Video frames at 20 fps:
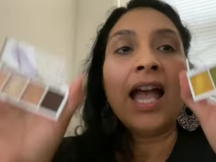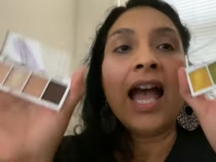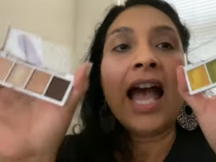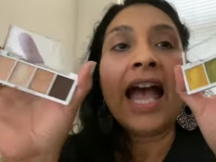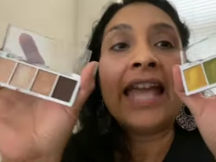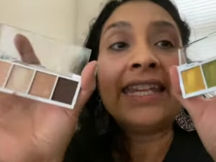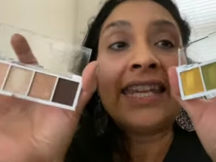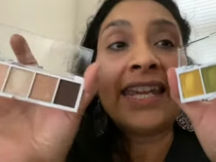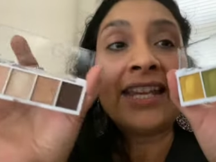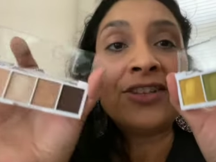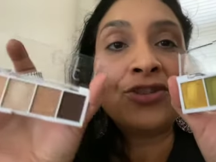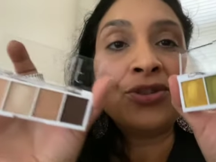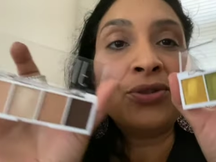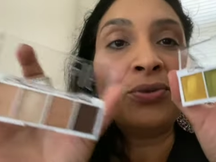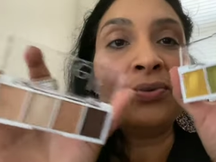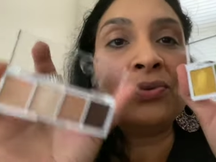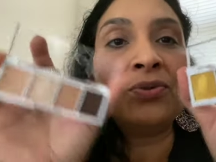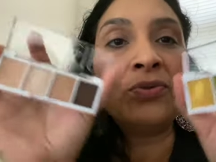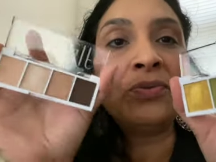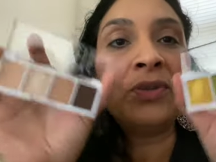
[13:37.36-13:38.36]
I can't
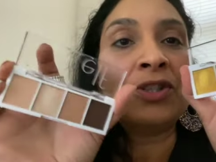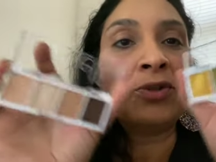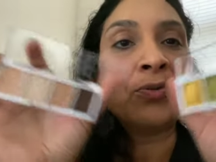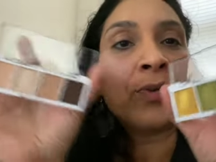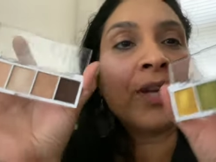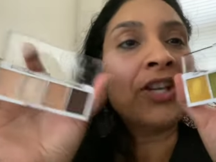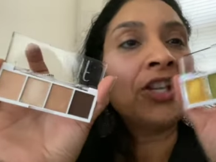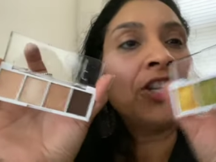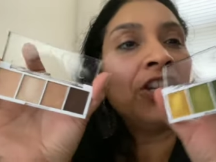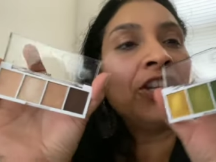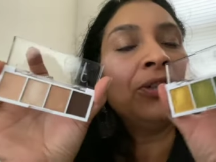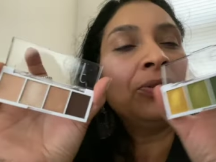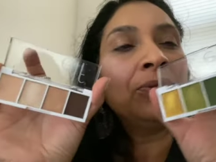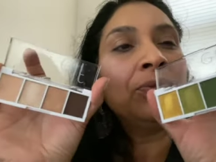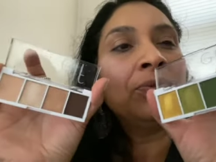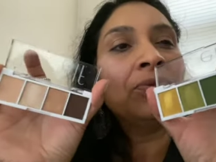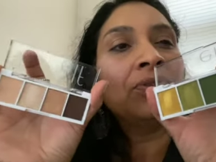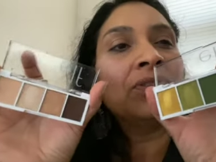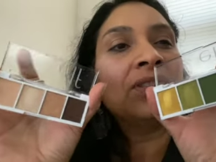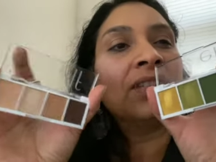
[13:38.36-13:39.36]
choose which one to
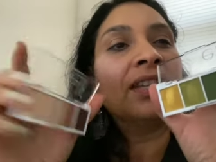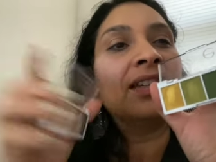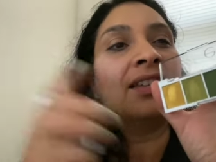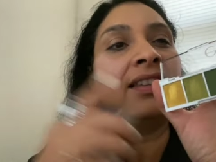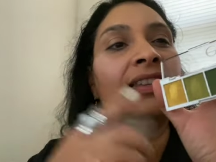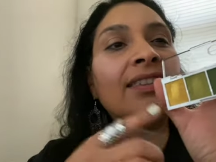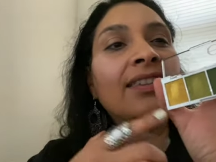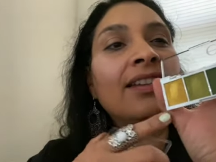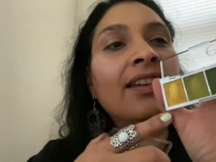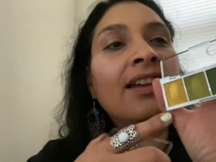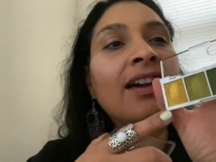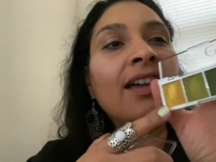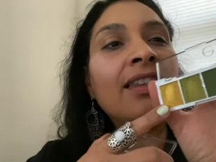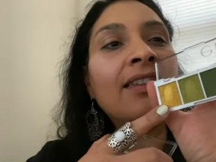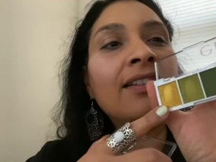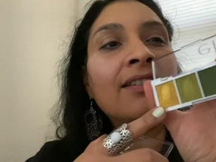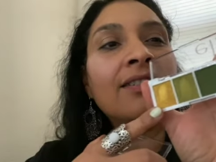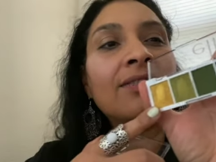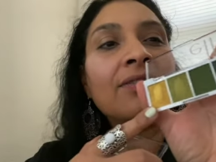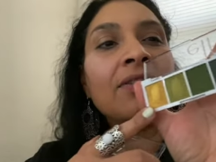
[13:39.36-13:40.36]
use. The
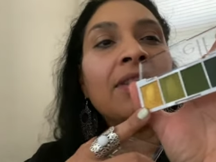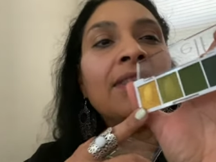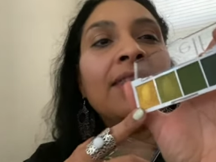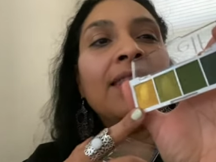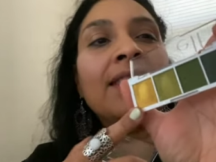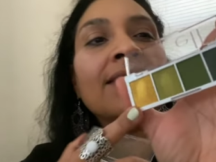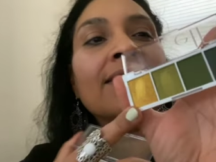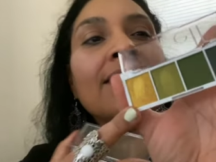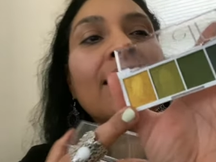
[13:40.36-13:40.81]
colors on this